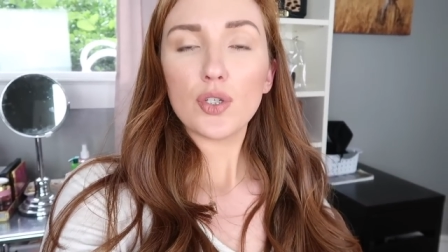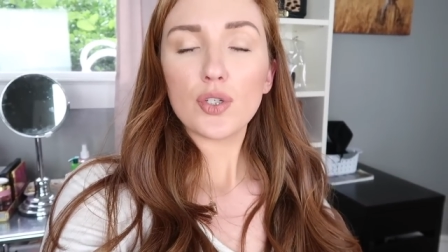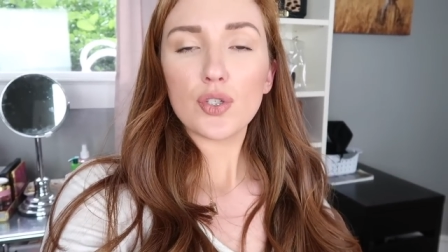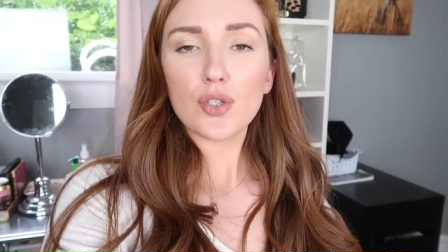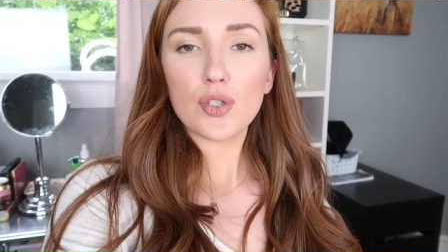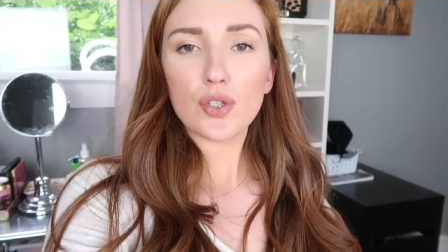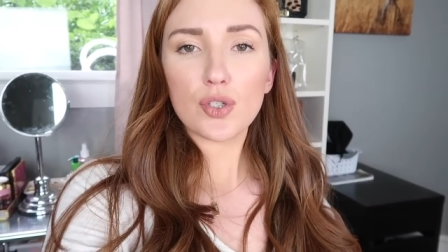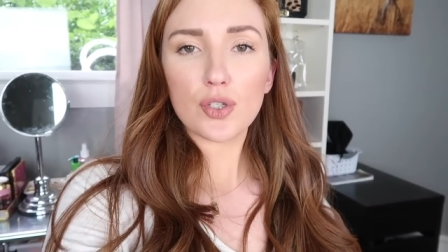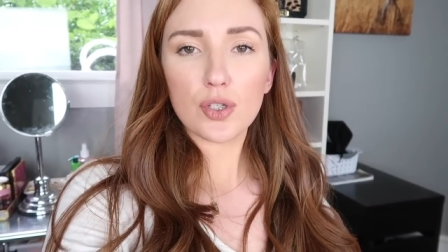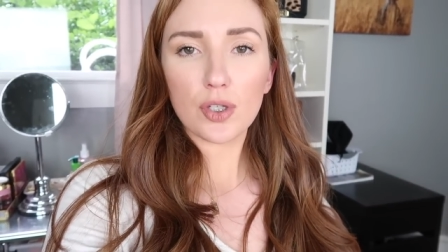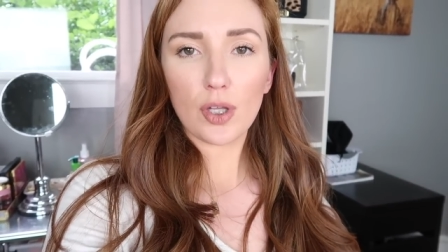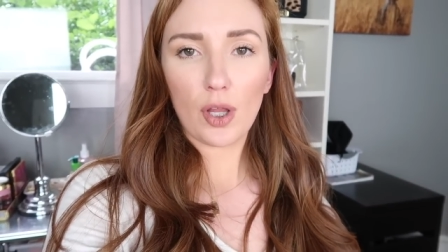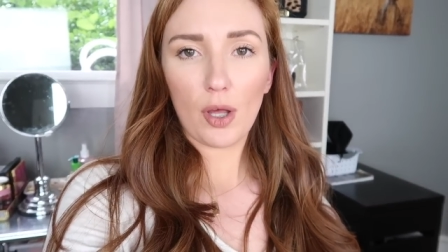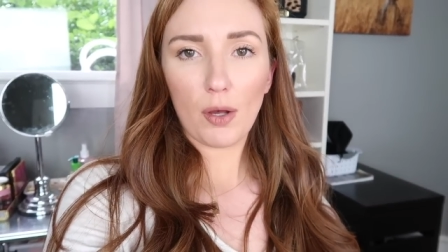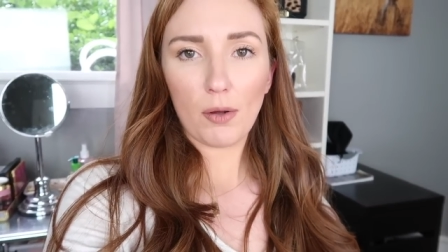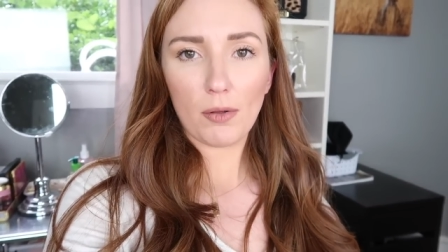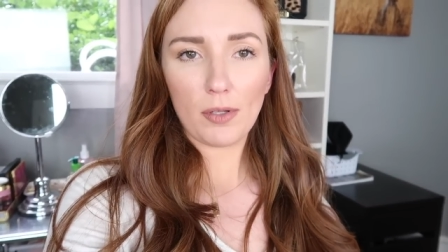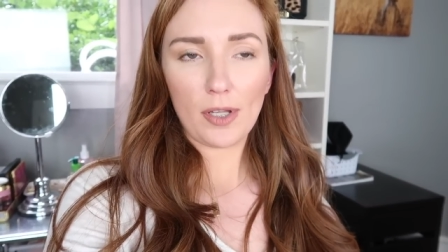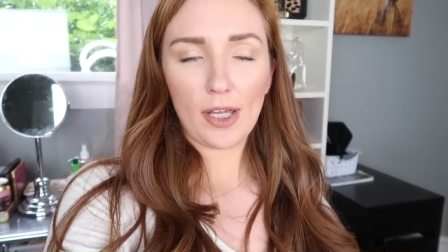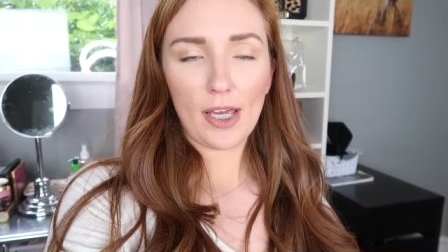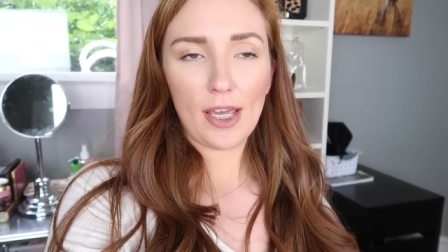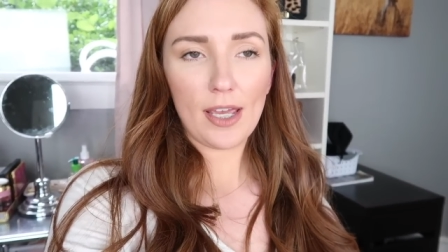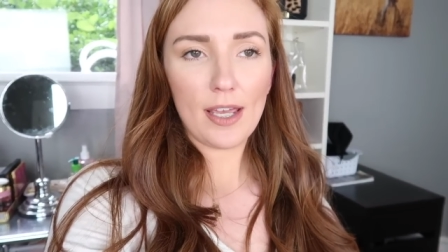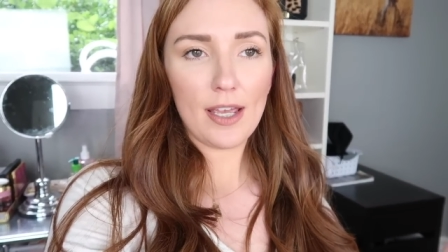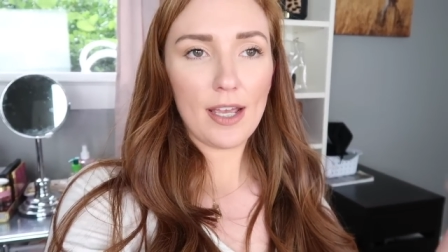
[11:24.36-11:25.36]

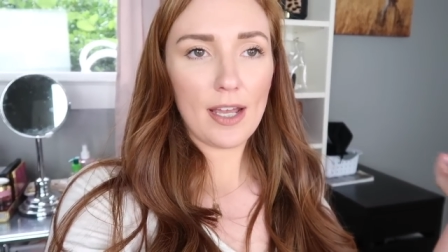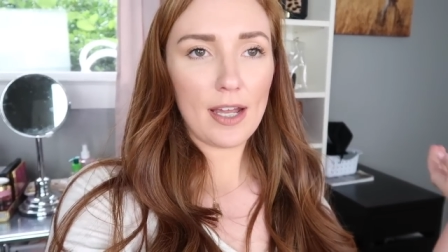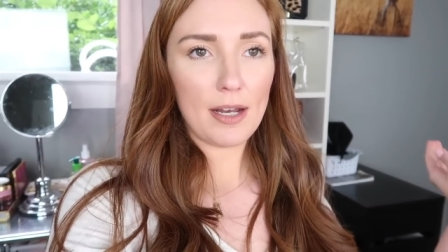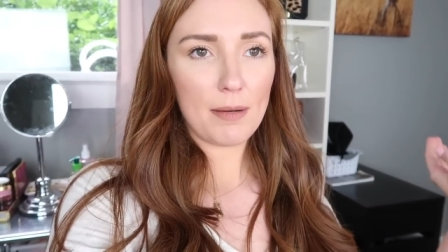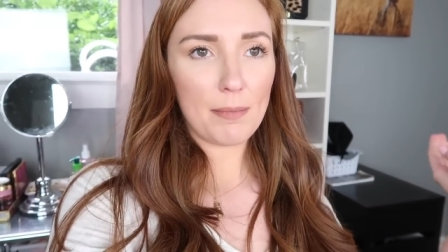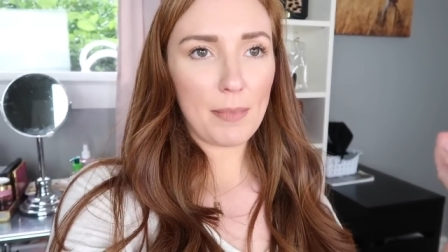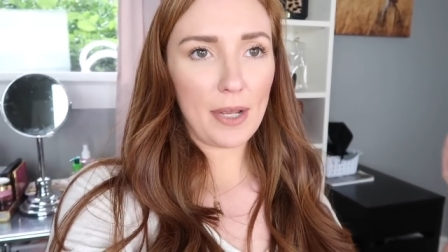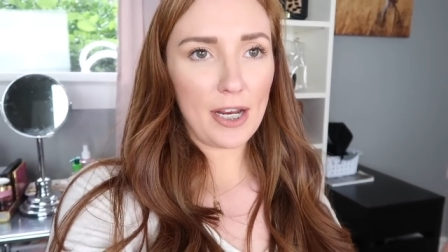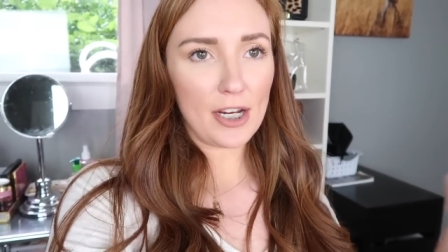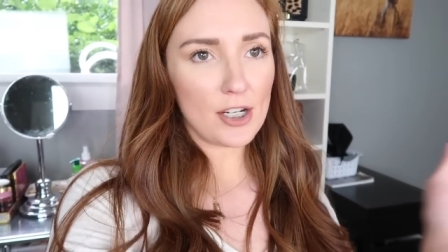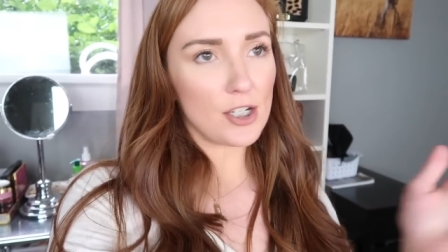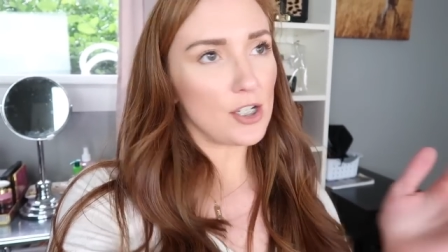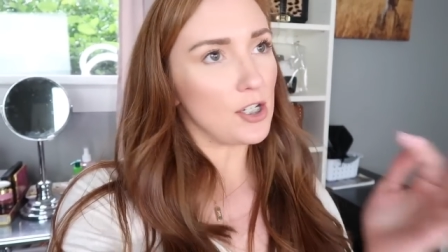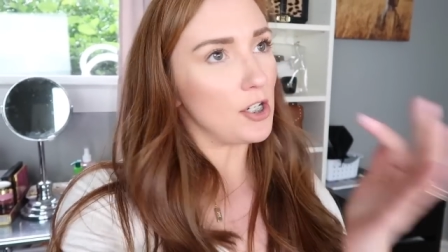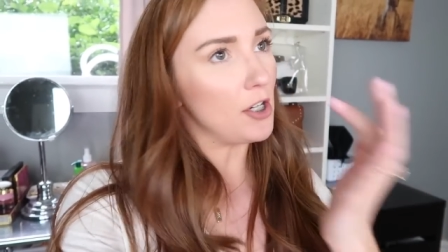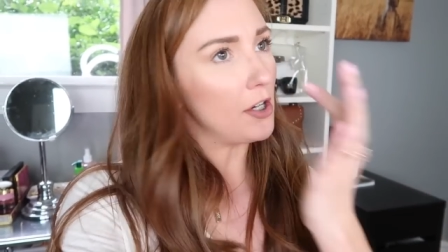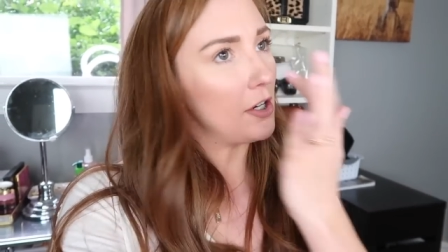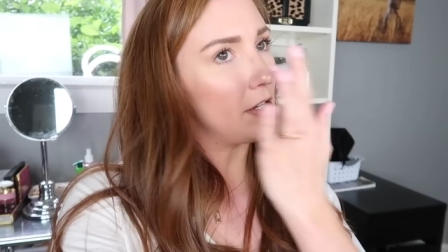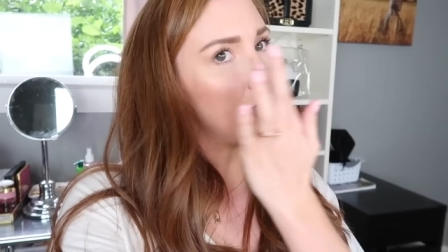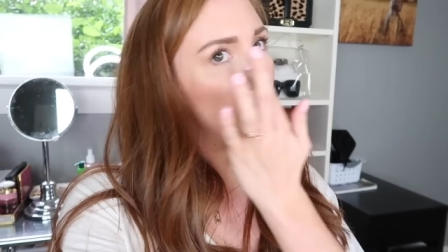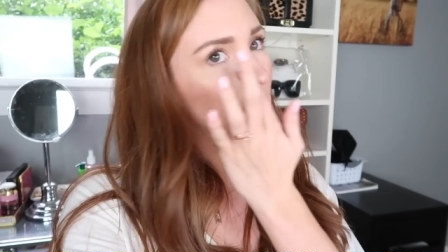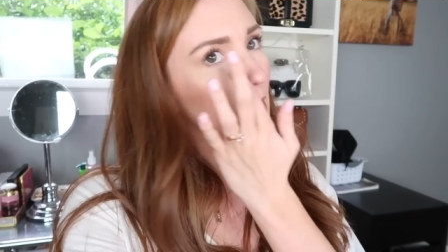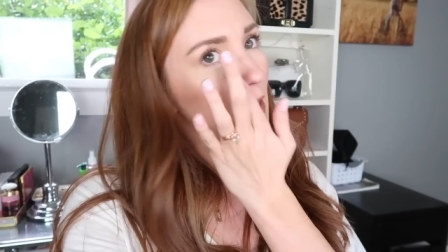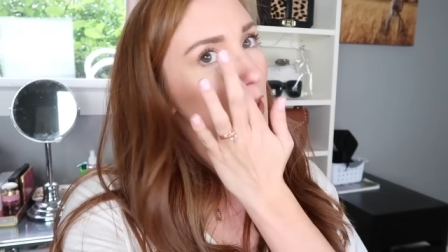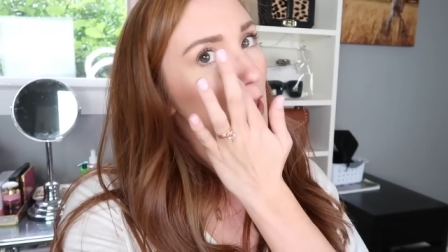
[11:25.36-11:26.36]
slowly and make
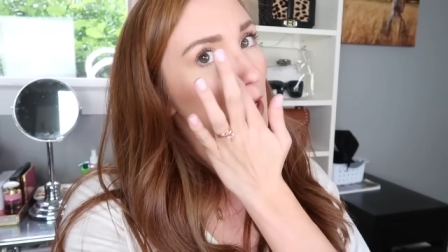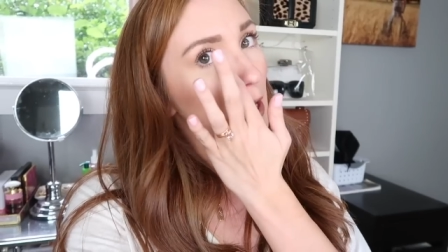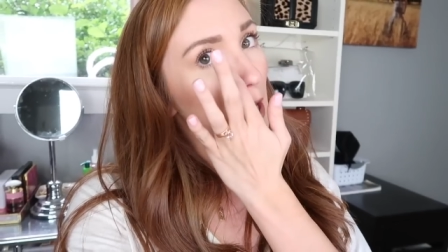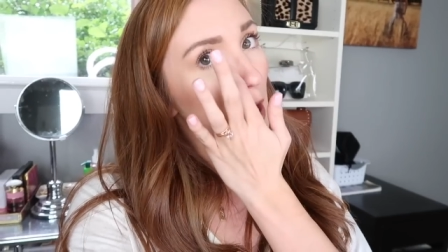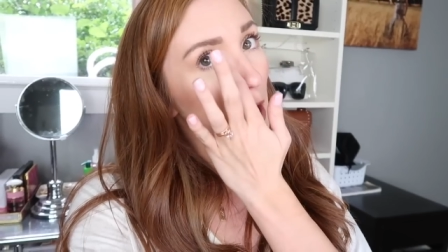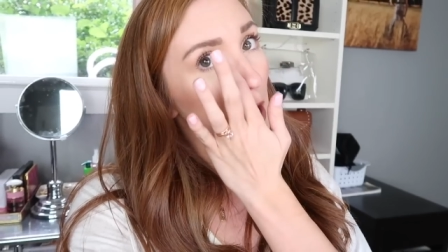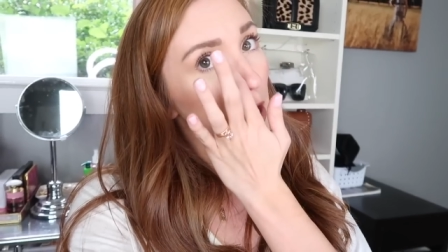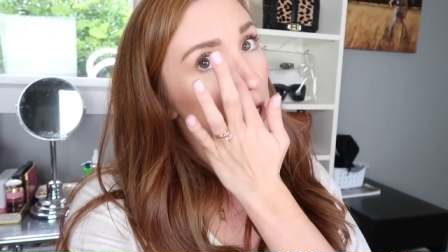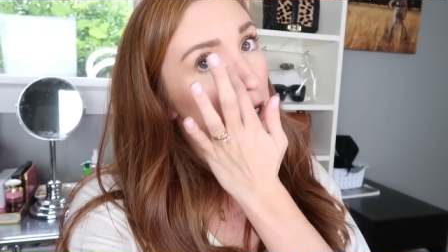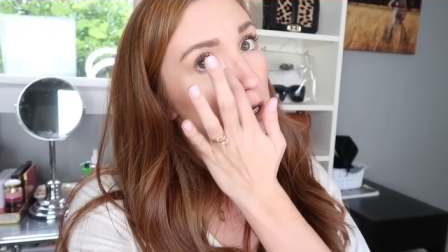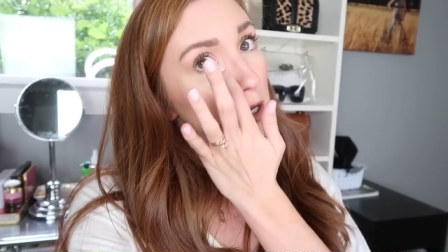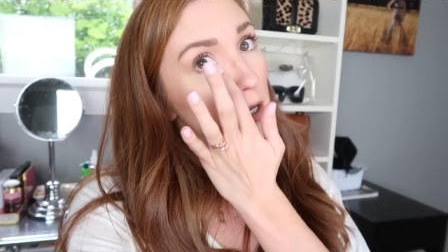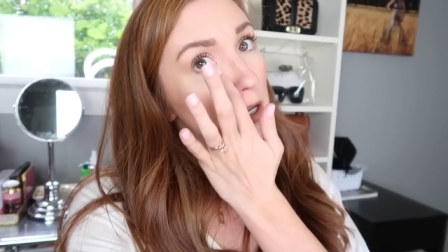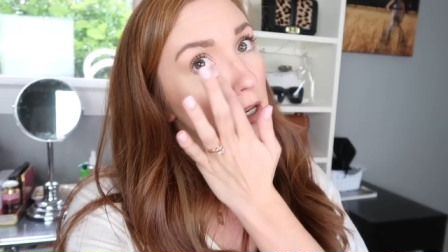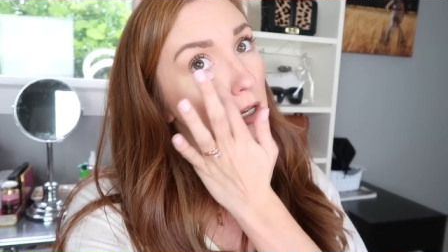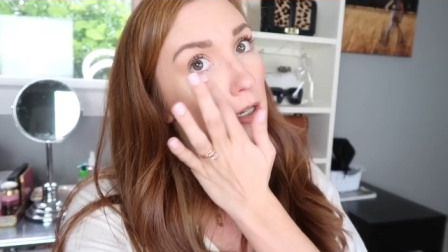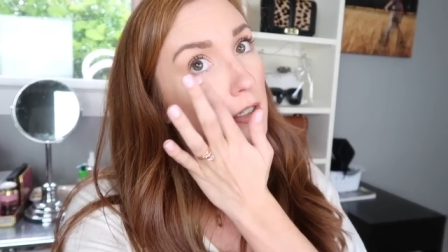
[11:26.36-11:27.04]
sure that like I